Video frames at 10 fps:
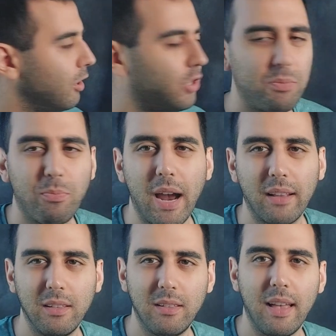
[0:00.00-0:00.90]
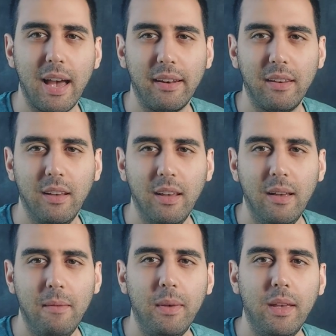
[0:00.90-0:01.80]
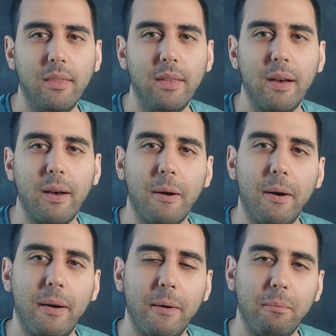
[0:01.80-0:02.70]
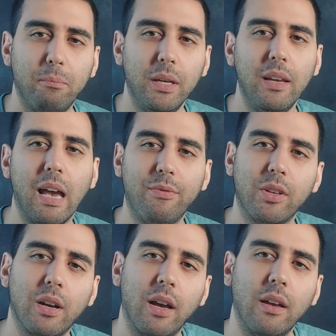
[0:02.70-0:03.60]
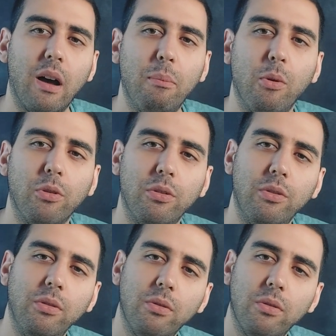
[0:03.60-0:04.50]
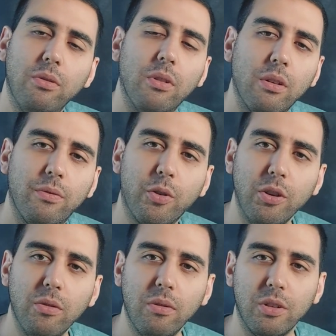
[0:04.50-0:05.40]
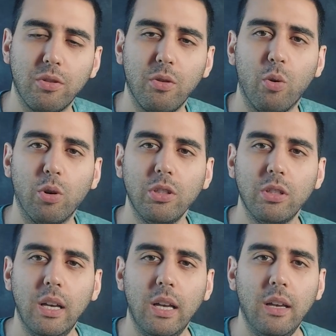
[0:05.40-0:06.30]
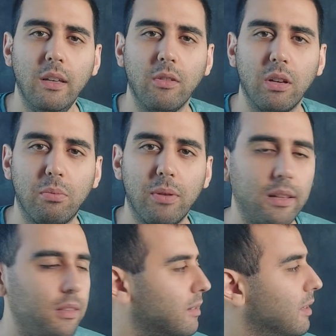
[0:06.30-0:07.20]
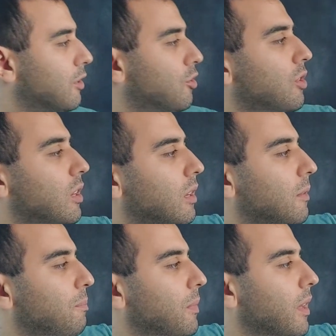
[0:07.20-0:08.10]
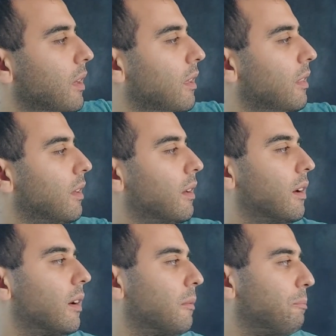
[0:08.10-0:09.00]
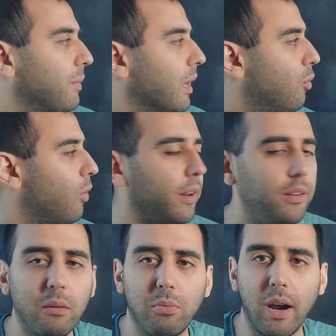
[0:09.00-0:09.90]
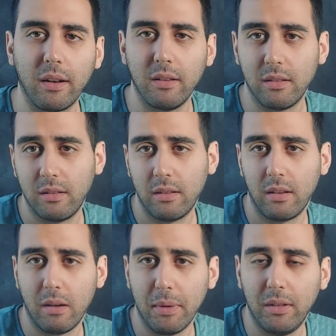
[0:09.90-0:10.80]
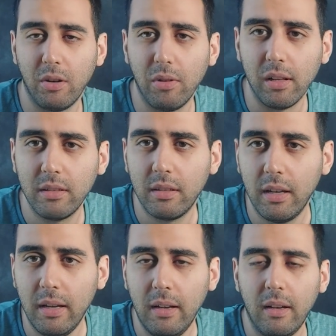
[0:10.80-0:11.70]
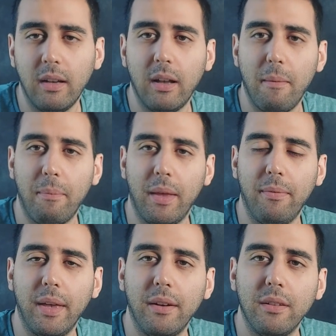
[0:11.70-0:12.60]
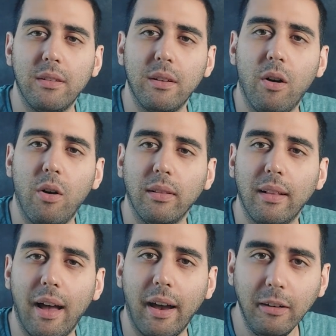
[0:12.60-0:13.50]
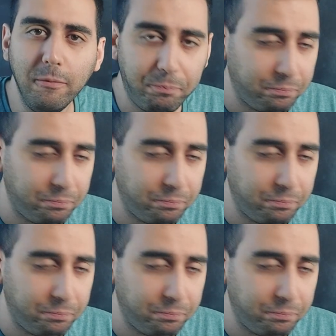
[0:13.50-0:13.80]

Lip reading: can just practice that in the PDFs that I uploaded for you in this course. You can practice that sheen in the writing practice materials that is online.